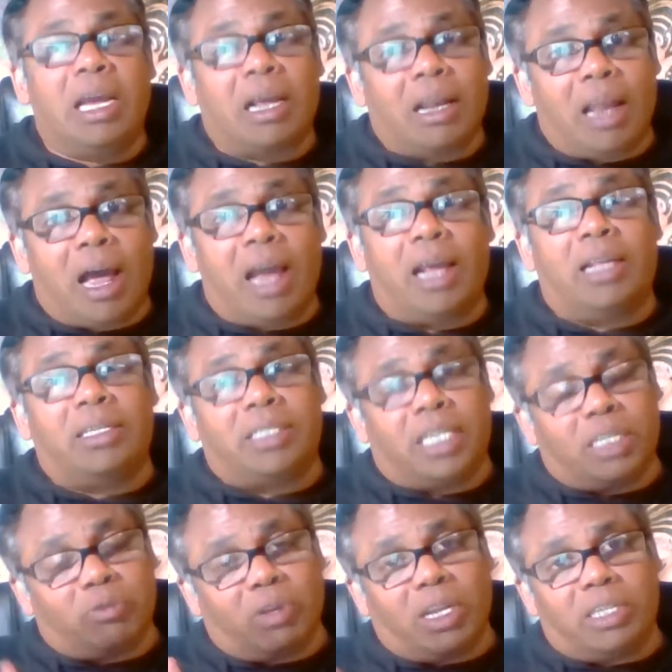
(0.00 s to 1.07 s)
clients,
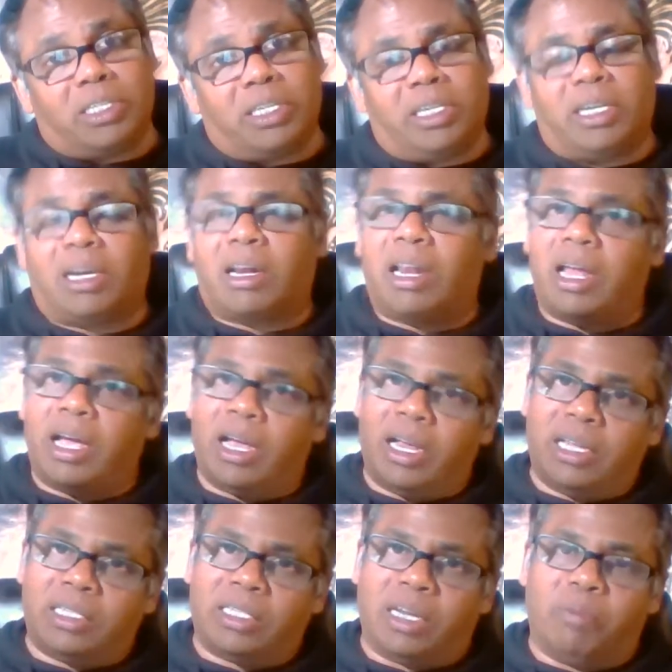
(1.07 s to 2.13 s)
as well as Indian
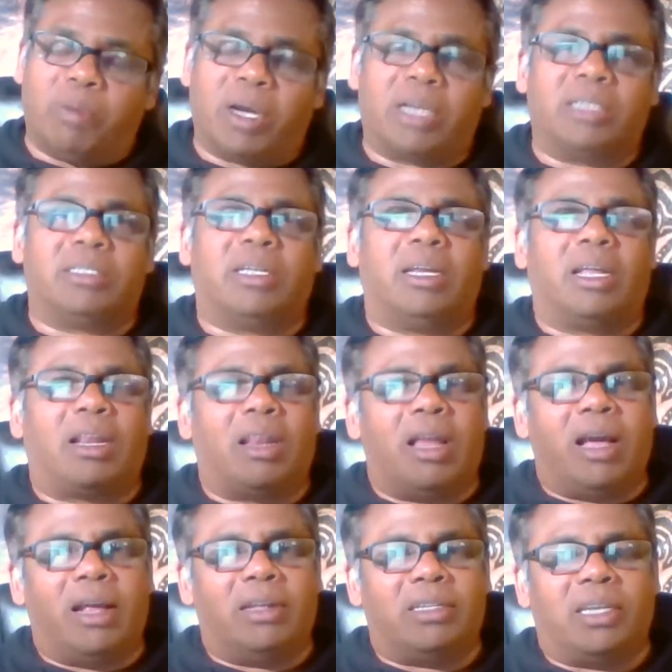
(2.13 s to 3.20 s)
clients and Pakistani
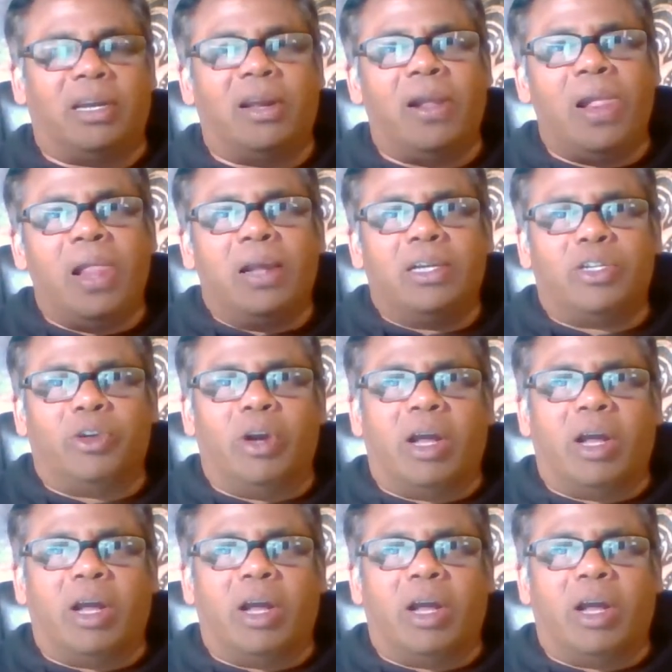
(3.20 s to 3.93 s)
clients and Sri